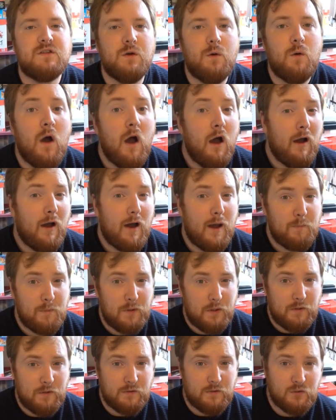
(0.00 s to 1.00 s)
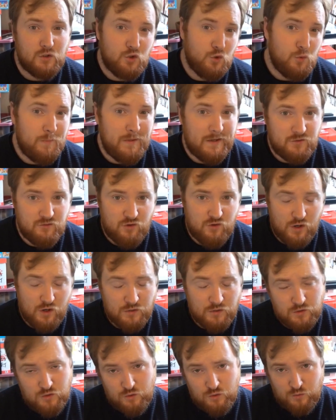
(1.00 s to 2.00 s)
So hop on to
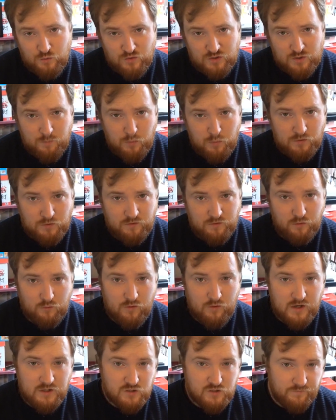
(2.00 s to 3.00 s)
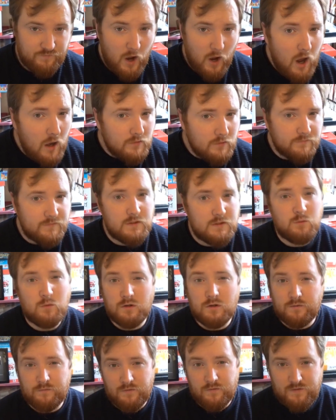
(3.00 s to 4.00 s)
Patreon to support the creation of all of these
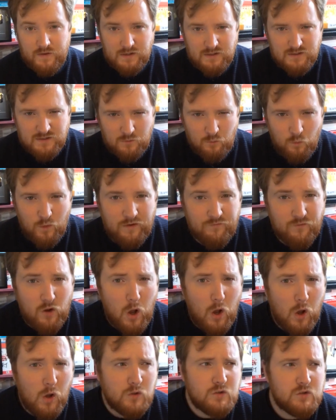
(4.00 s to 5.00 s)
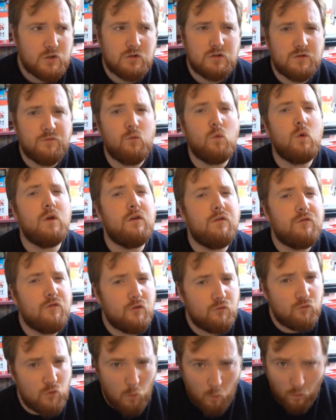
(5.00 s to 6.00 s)
wonderful things, and we have all sorts of
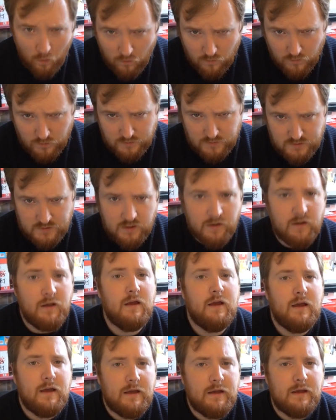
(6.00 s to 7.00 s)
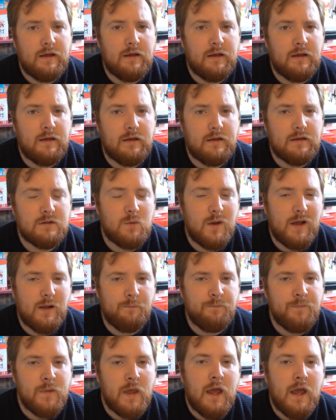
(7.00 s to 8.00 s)
wonderful rewards as
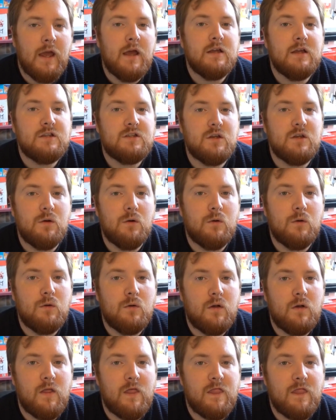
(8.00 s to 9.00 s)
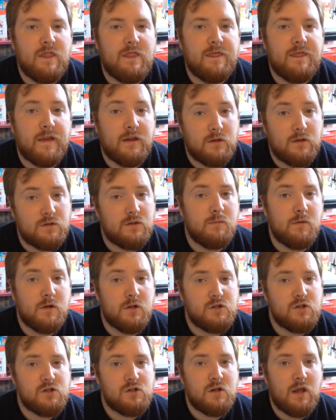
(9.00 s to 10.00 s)
well. So thank you so
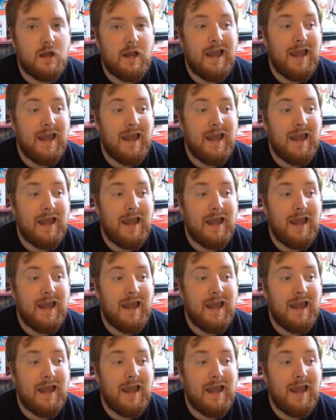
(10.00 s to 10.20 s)
much.